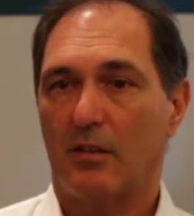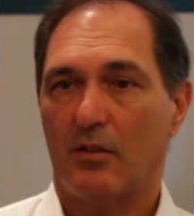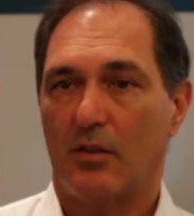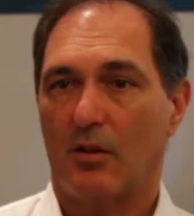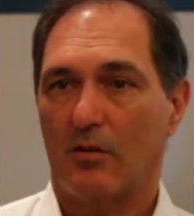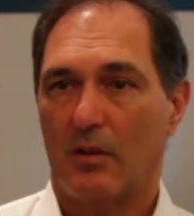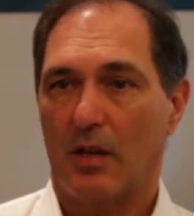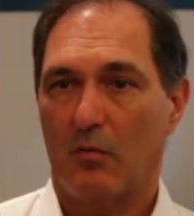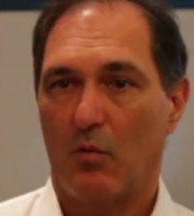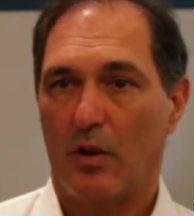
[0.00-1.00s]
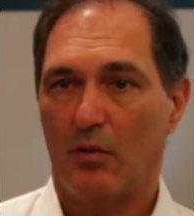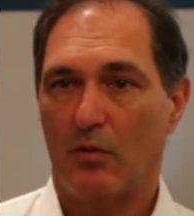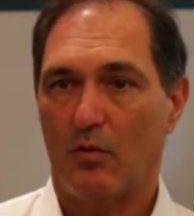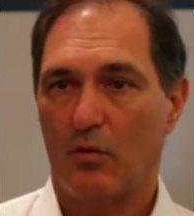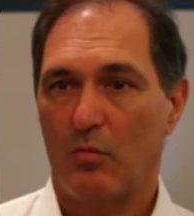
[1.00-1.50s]
that shows that when
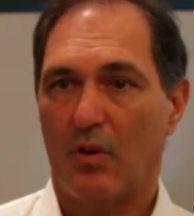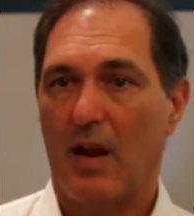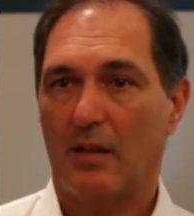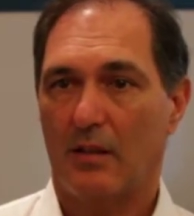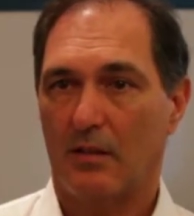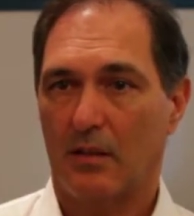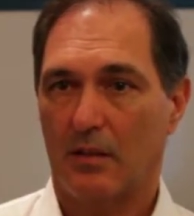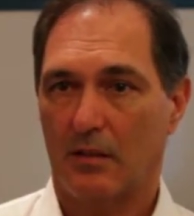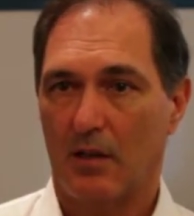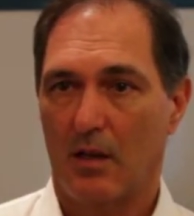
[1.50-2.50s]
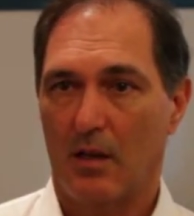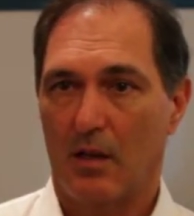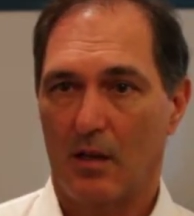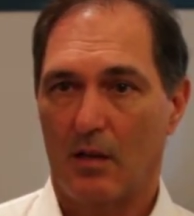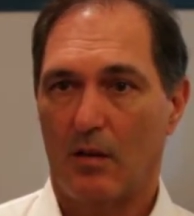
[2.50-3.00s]
you do practice this,
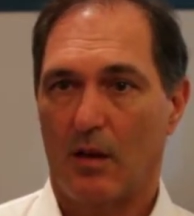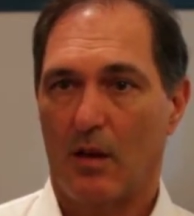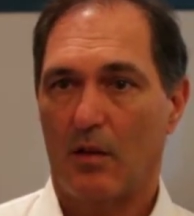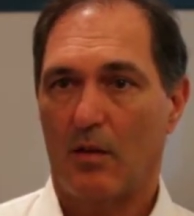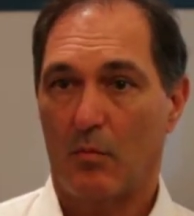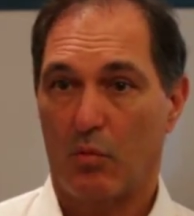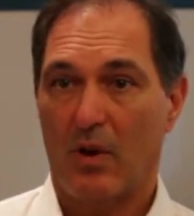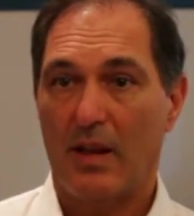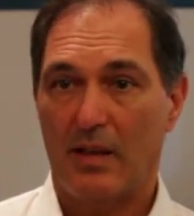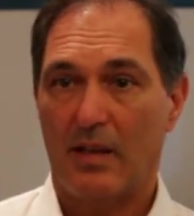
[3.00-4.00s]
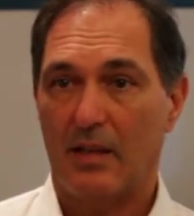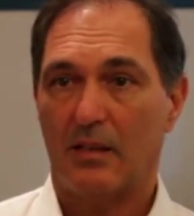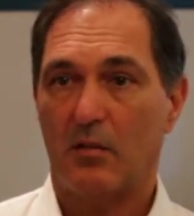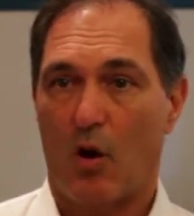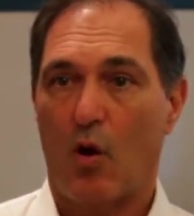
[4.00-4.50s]
the brain
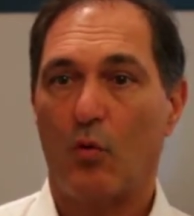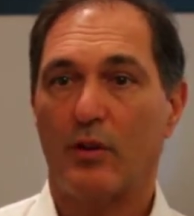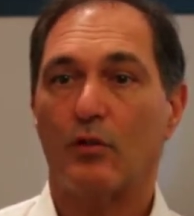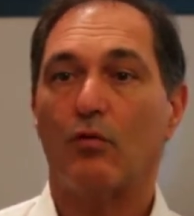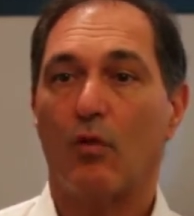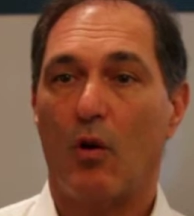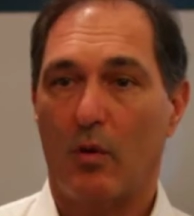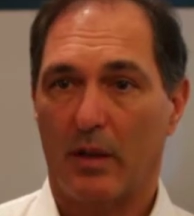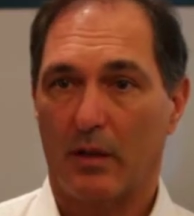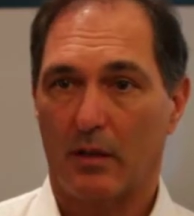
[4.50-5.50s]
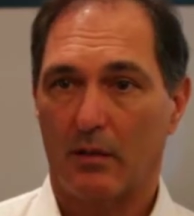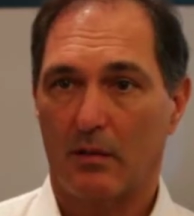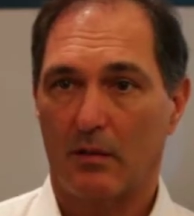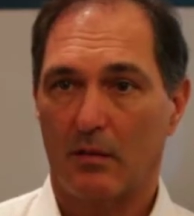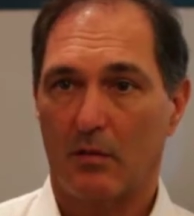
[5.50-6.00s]
is always growing.
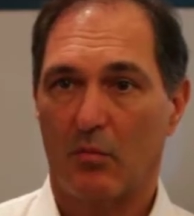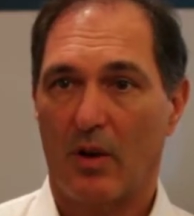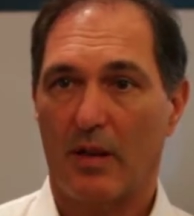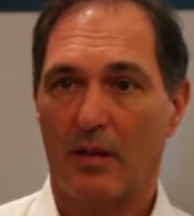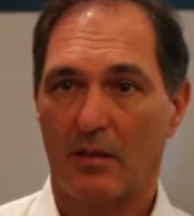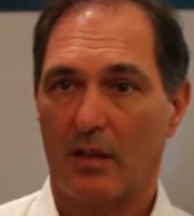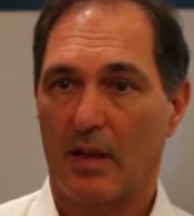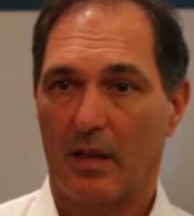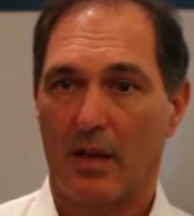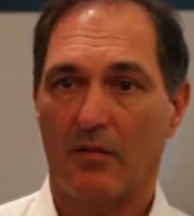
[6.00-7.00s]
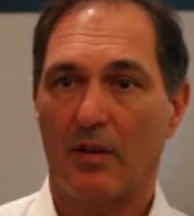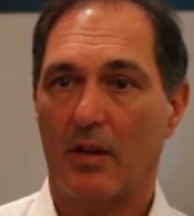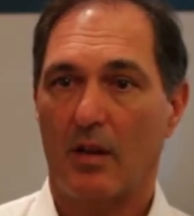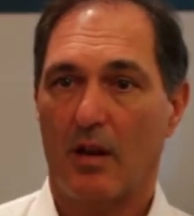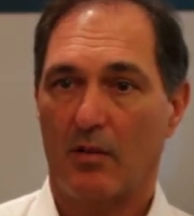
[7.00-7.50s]
The brain is like
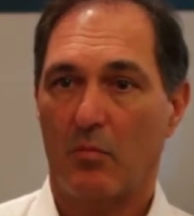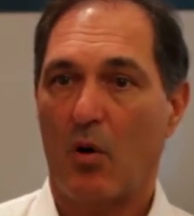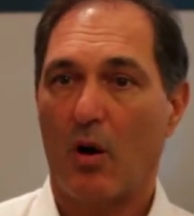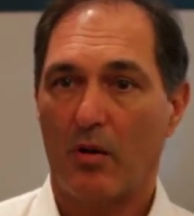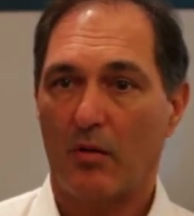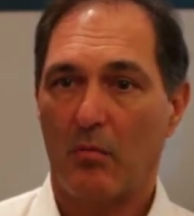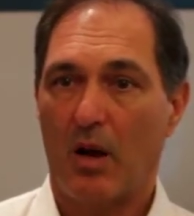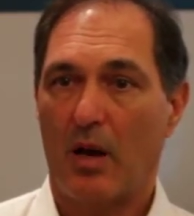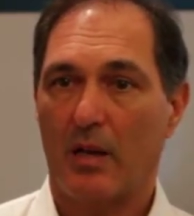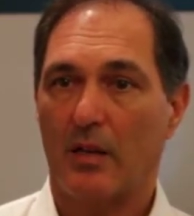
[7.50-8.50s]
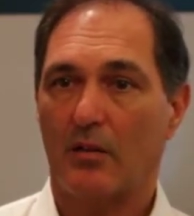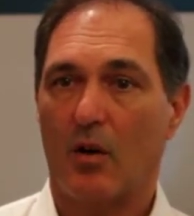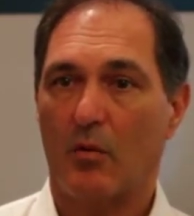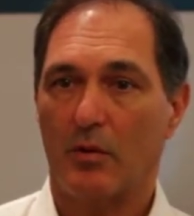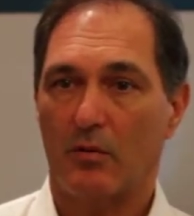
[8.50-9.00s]
every other part of the body, it's
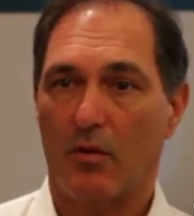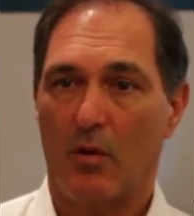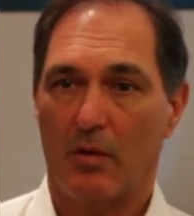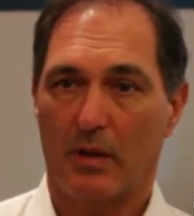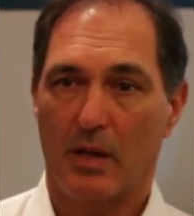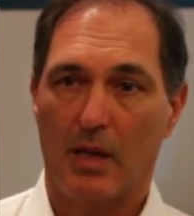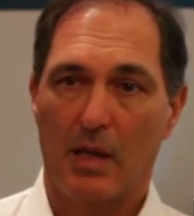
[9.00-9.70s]
always growing.